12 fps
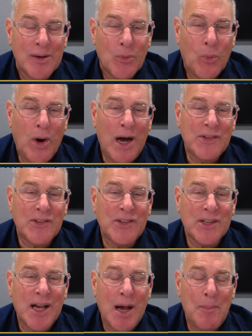wants
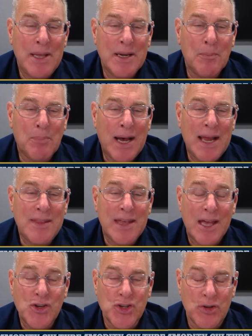to come in and buy
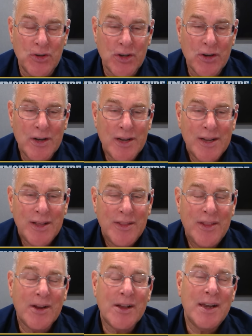that junior,
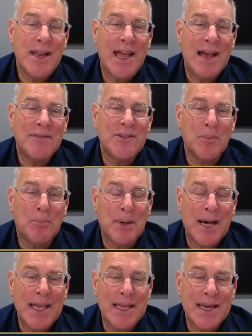they're going to have to
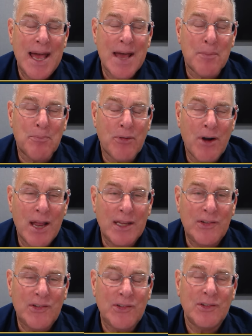buy it at a
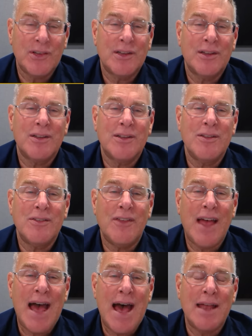price
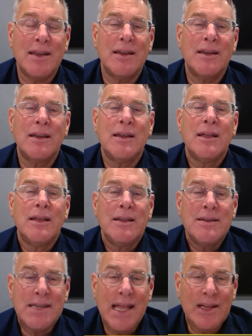that
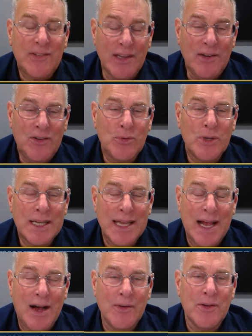takes into
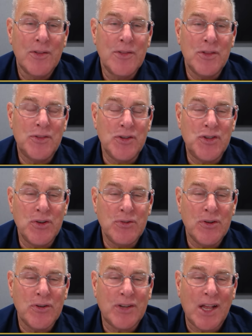account that the
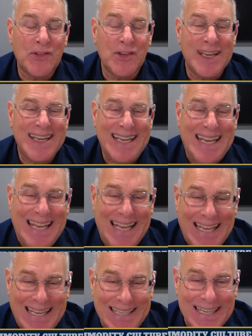junior doesn't
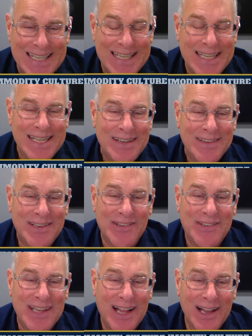need to
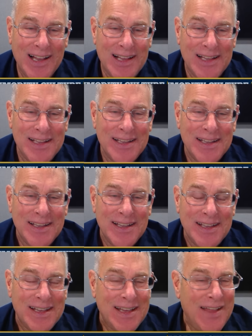sell.
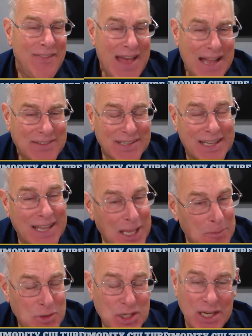And that's a
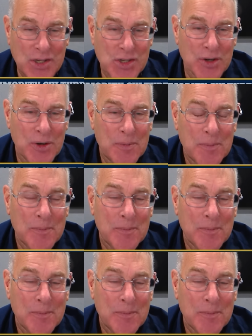game changer.